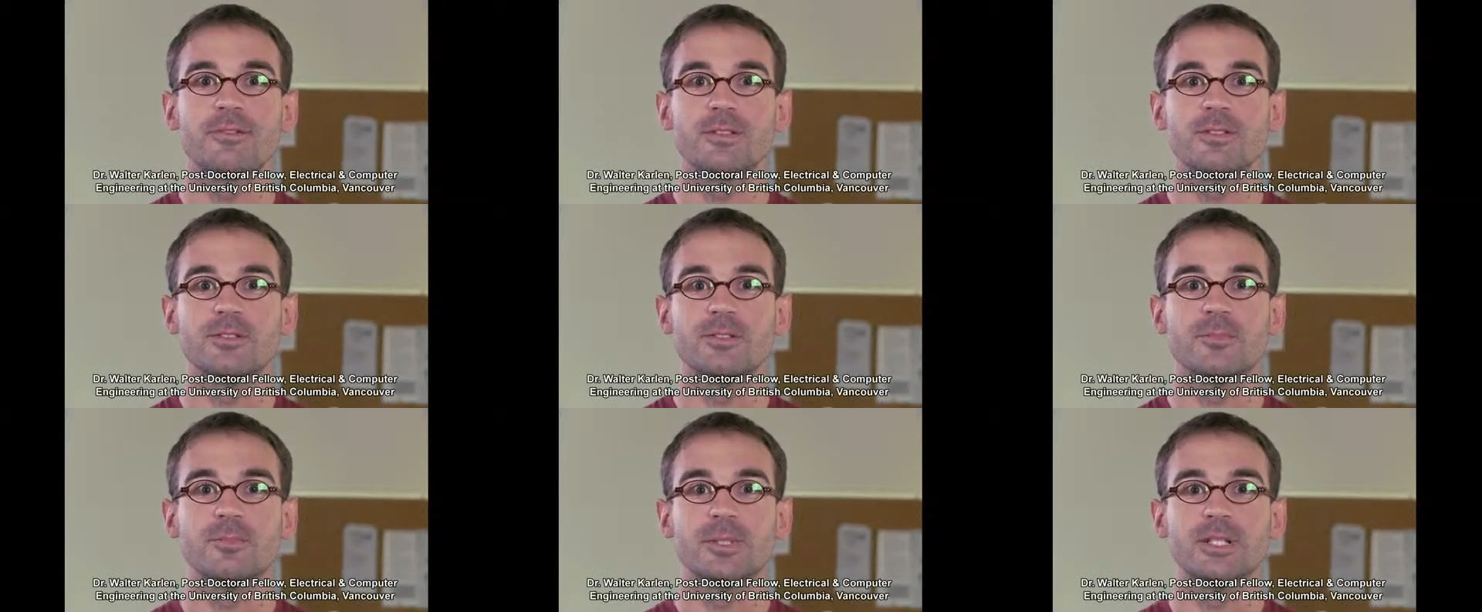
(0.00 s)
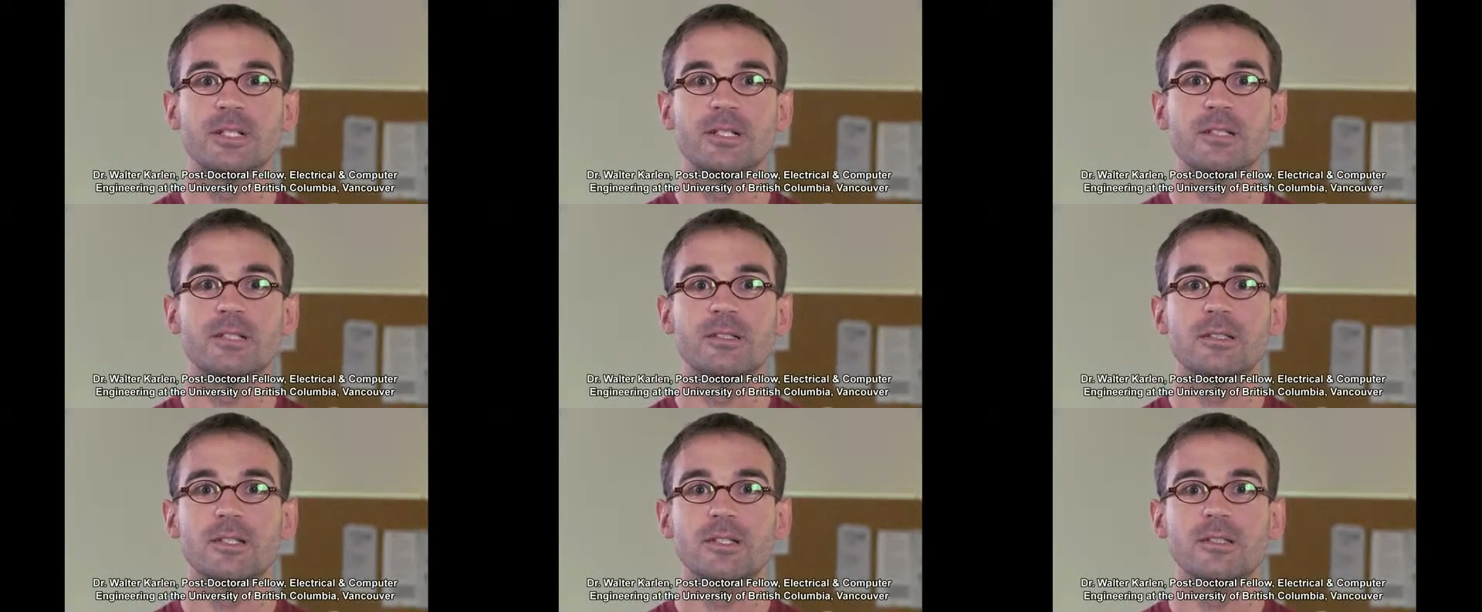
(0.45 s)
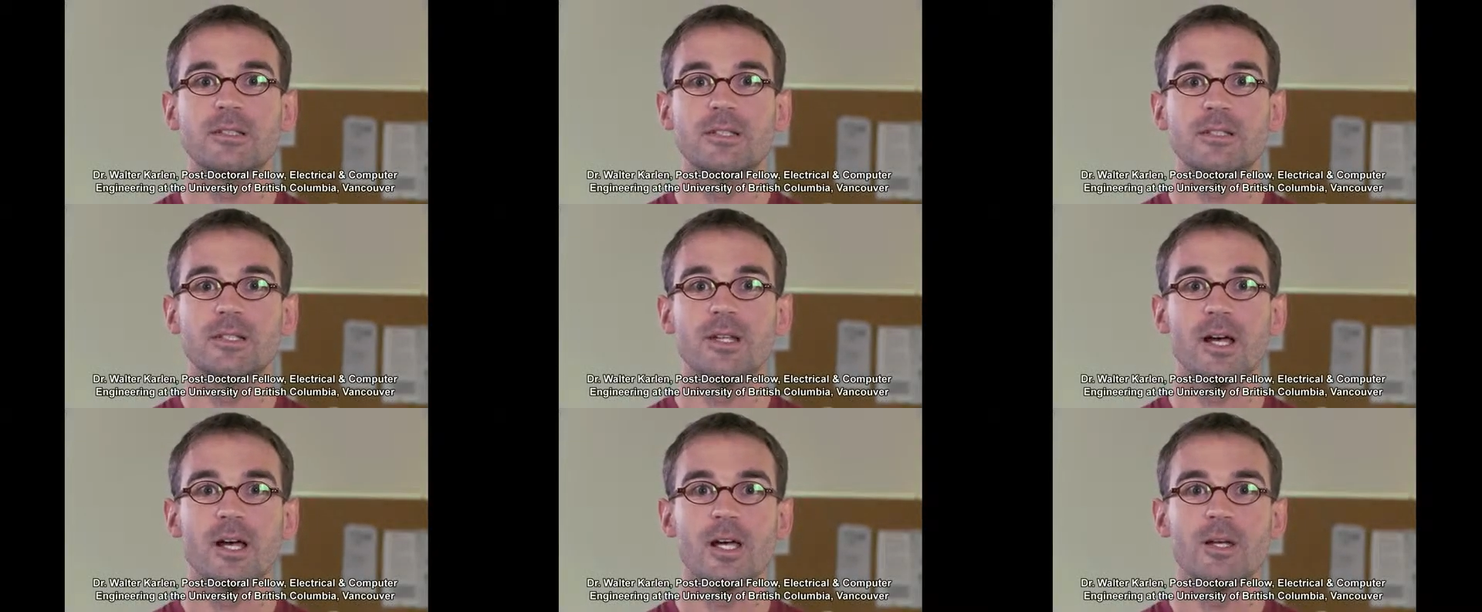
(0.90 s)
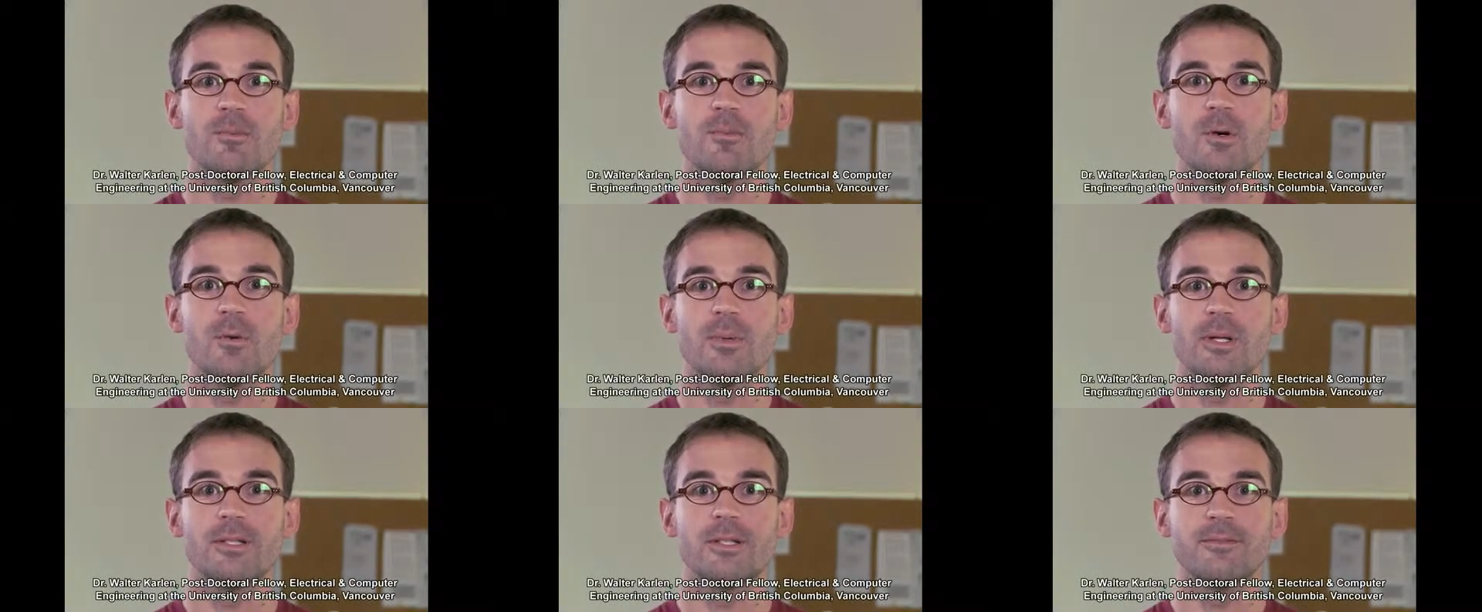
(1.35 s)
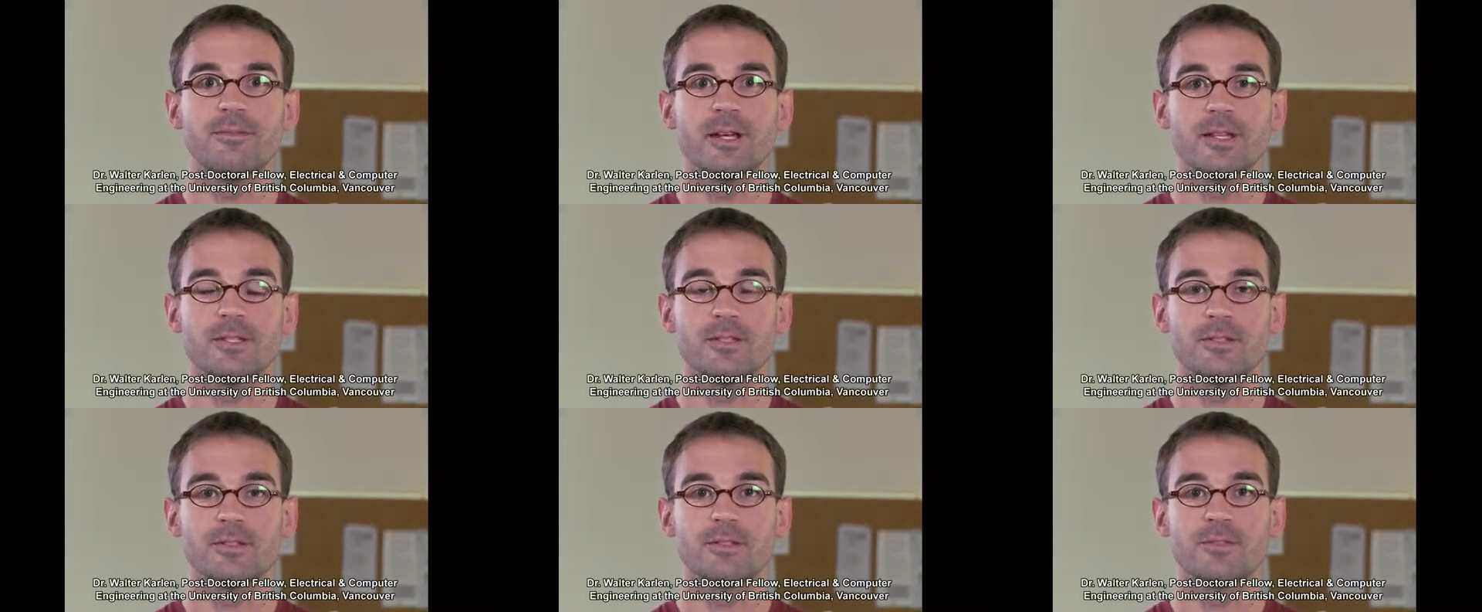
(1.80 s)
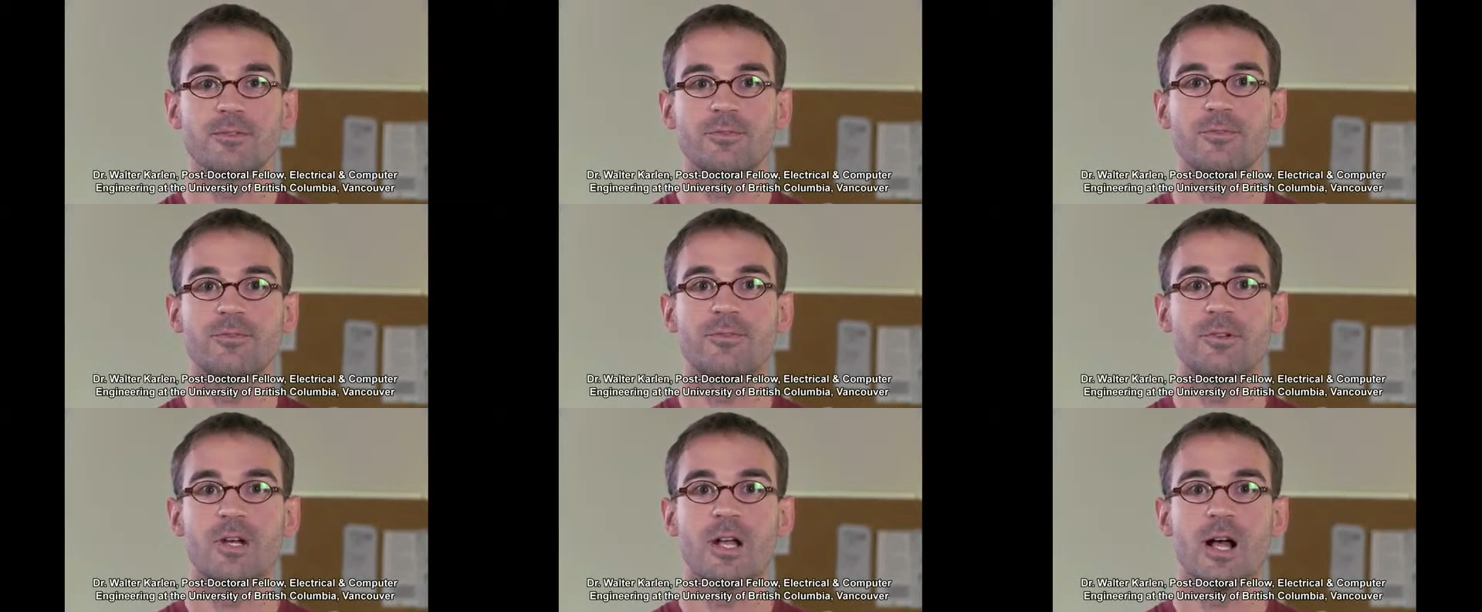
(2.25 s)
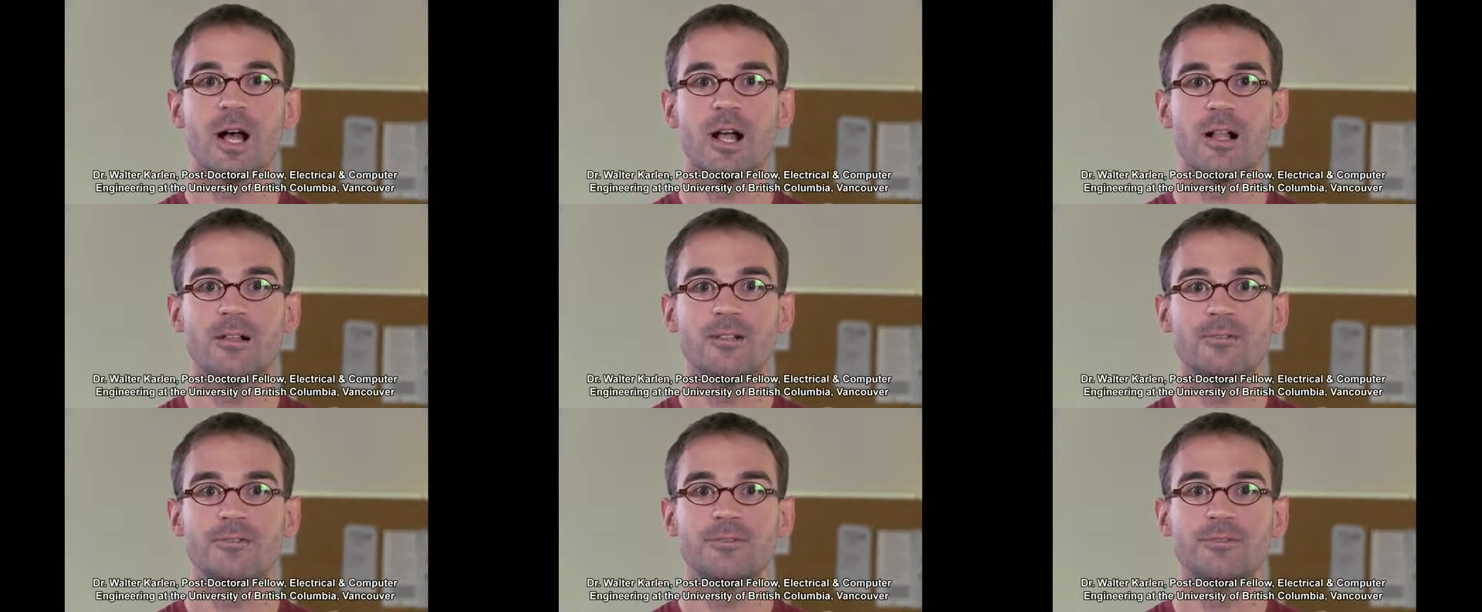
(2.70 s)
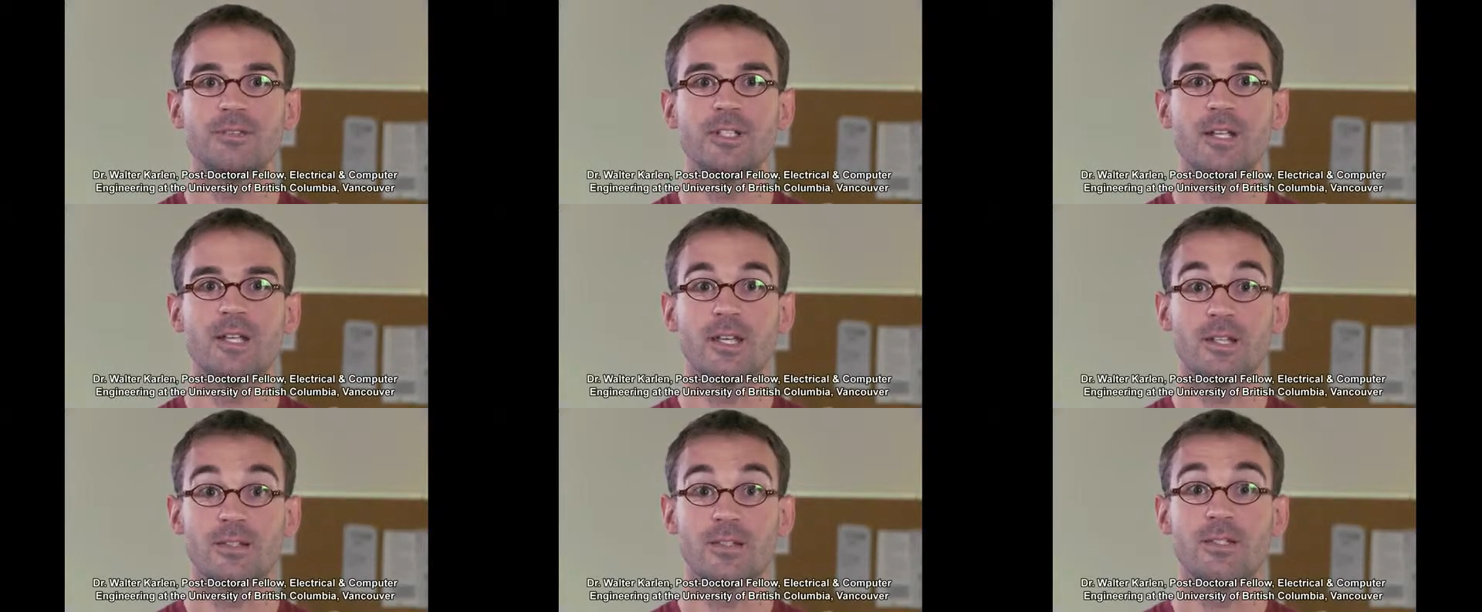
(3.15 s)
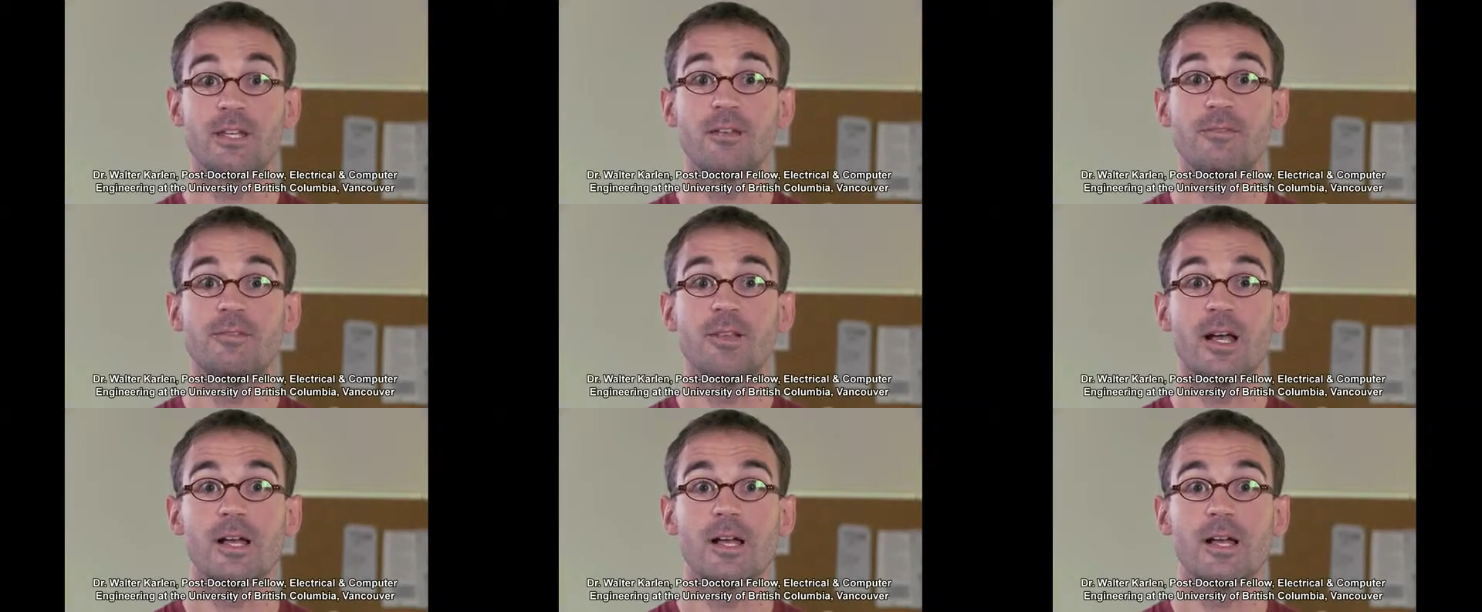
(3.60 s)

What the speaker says: is to build and design mobile devices for health that can save